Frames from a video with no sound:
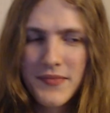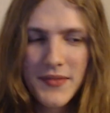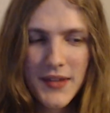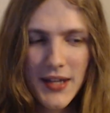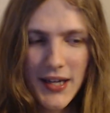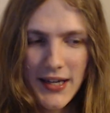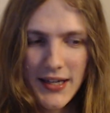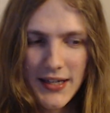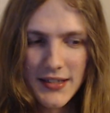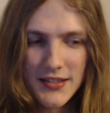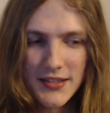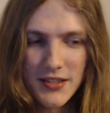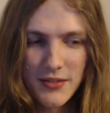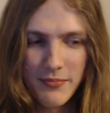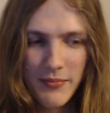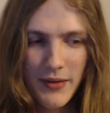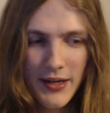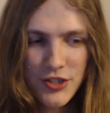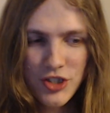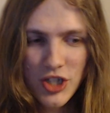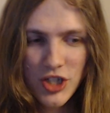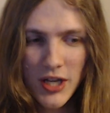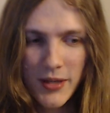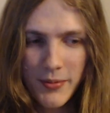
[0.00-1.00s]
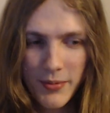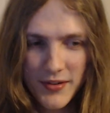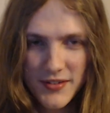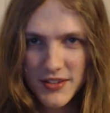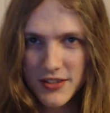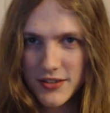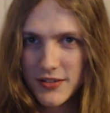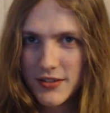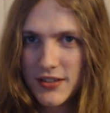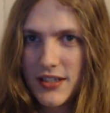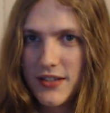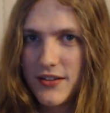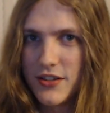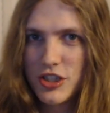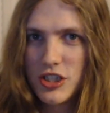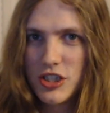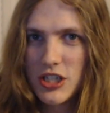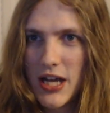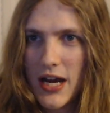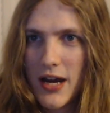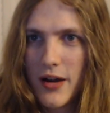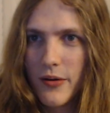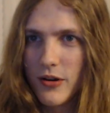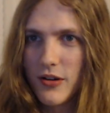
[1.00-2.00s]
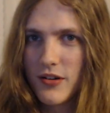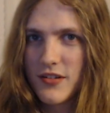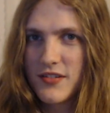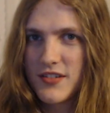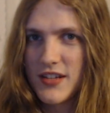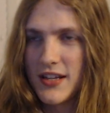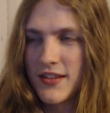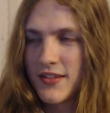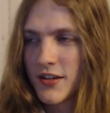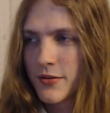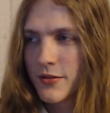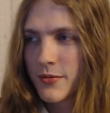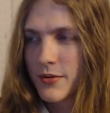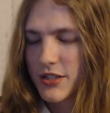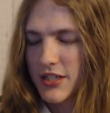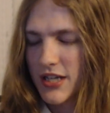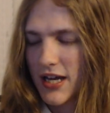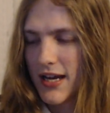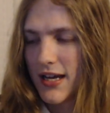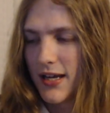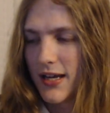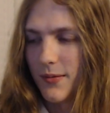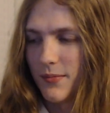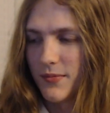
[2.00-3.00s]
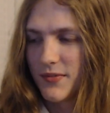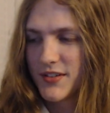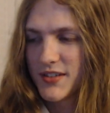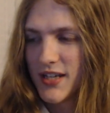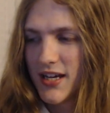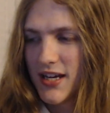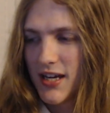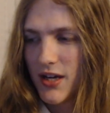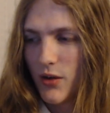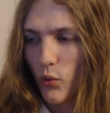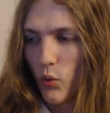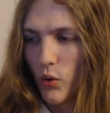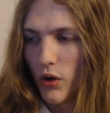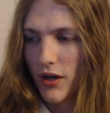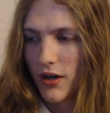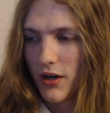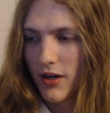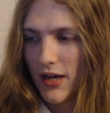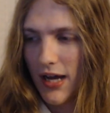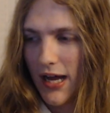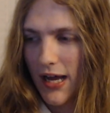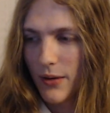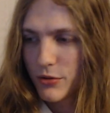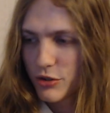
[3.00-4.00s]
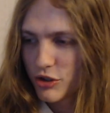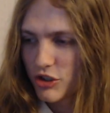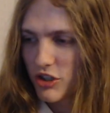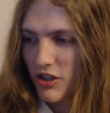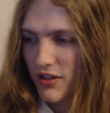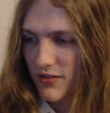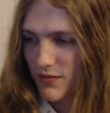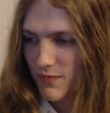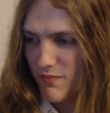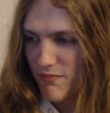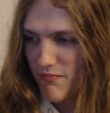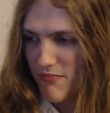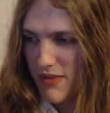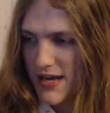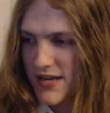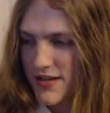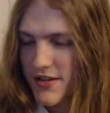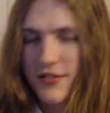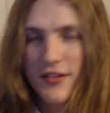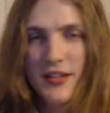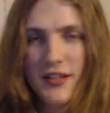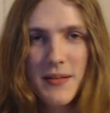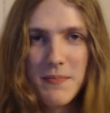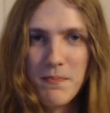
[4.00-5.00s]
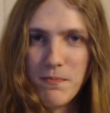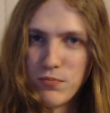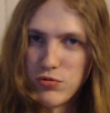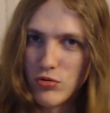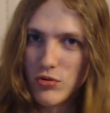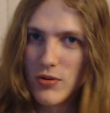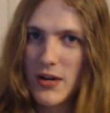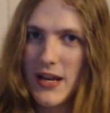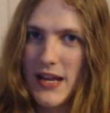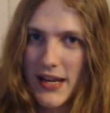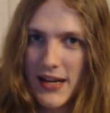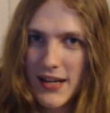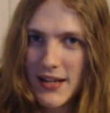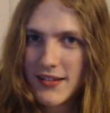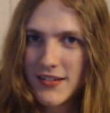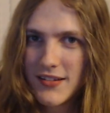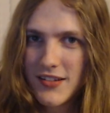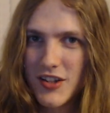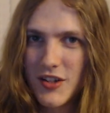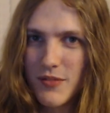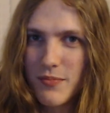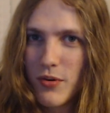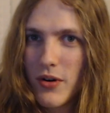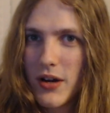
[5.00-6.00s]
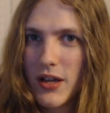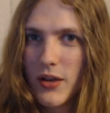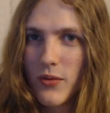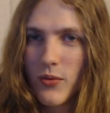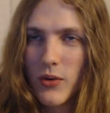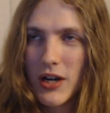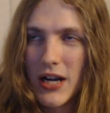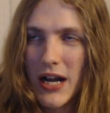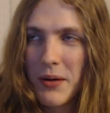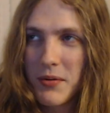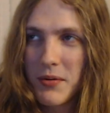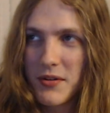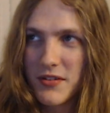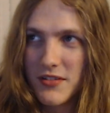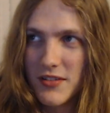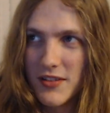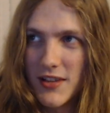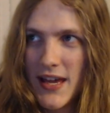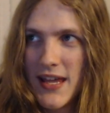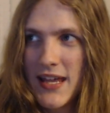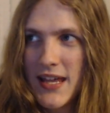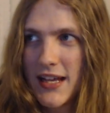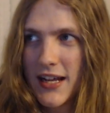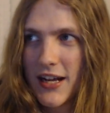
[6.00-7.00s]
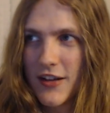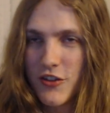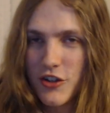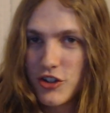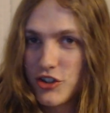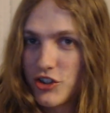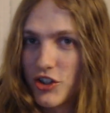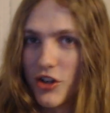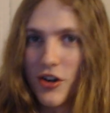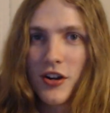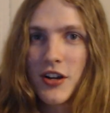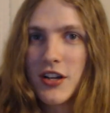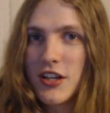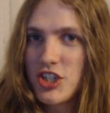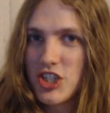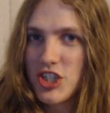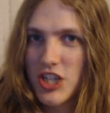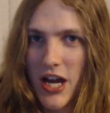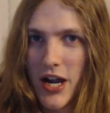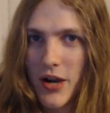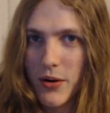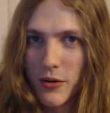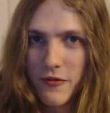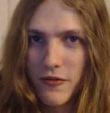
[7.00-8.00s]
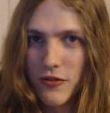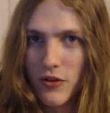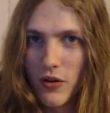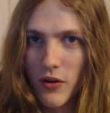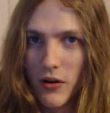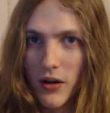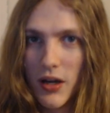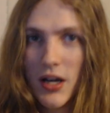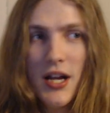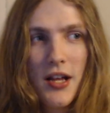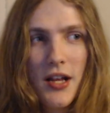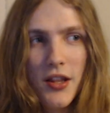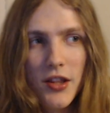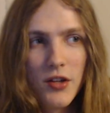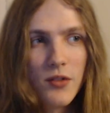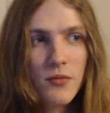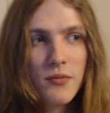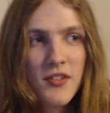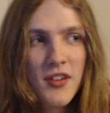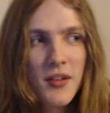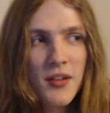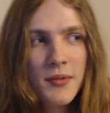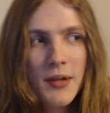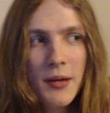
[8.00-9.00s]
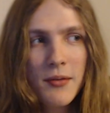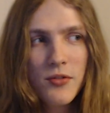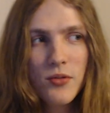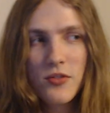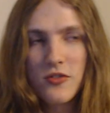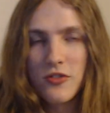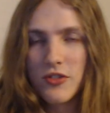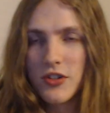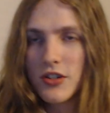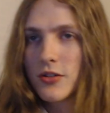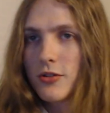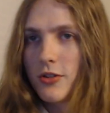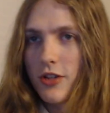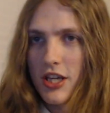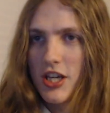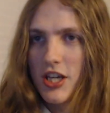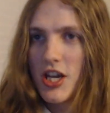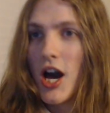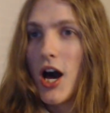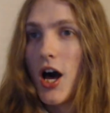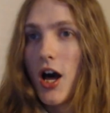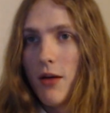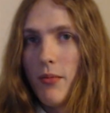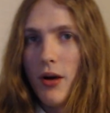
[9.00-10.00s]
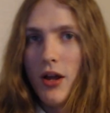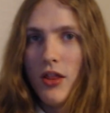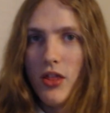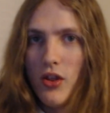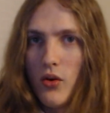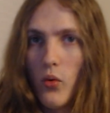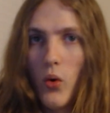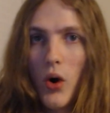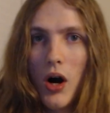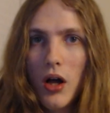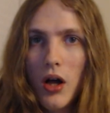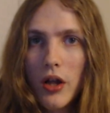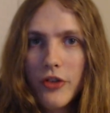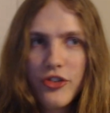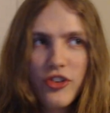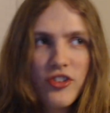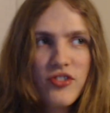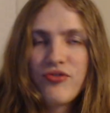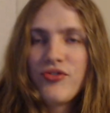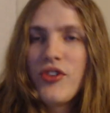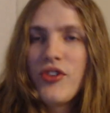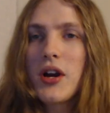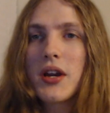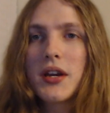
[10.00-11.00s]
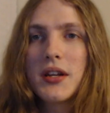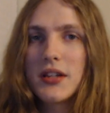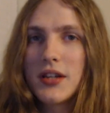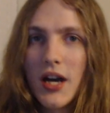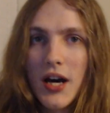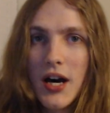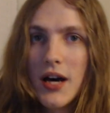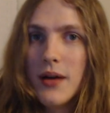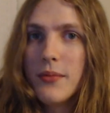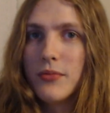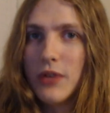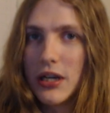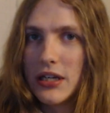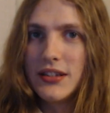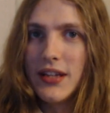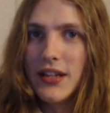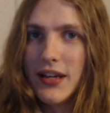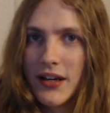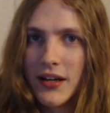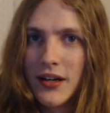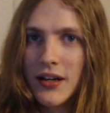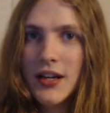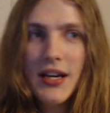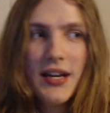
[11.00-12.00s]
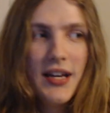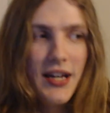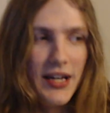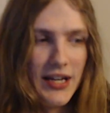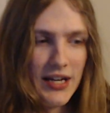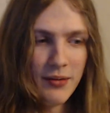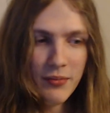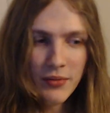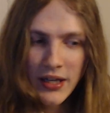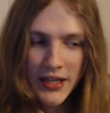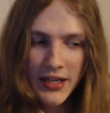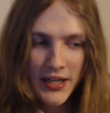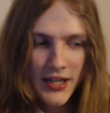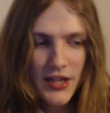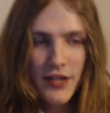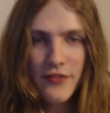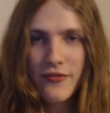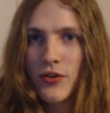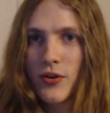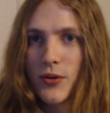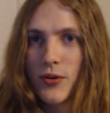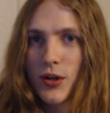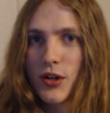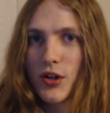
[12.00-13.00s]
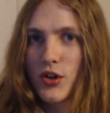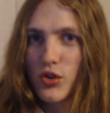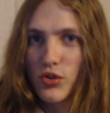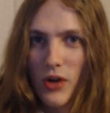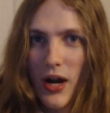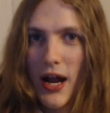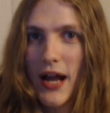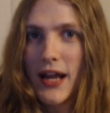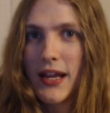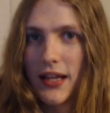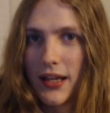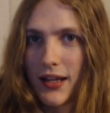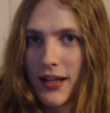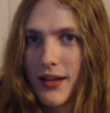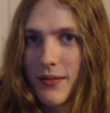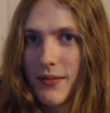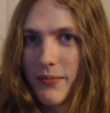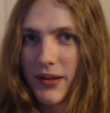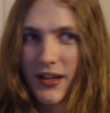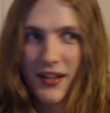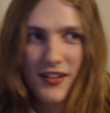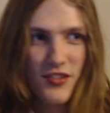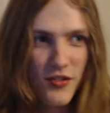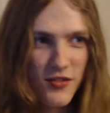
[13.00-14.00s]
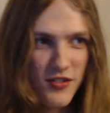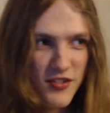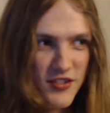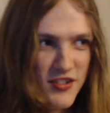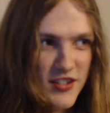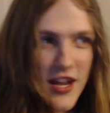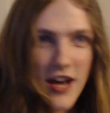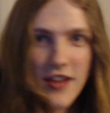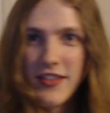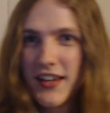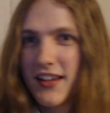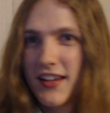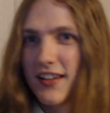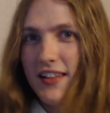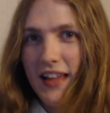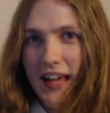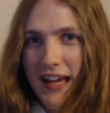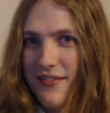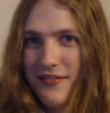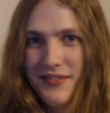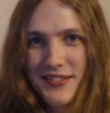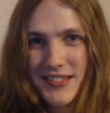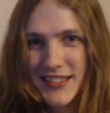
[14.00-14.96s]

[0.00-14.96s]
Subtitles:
And my job was to clean the showers, and there were times where I would just mentally break to the point where I was laying on the dirty shower floor. Sometimes there was literally cum on the wall, just fucking cum right there. And I'm laying on the floor crying because there's nothing left.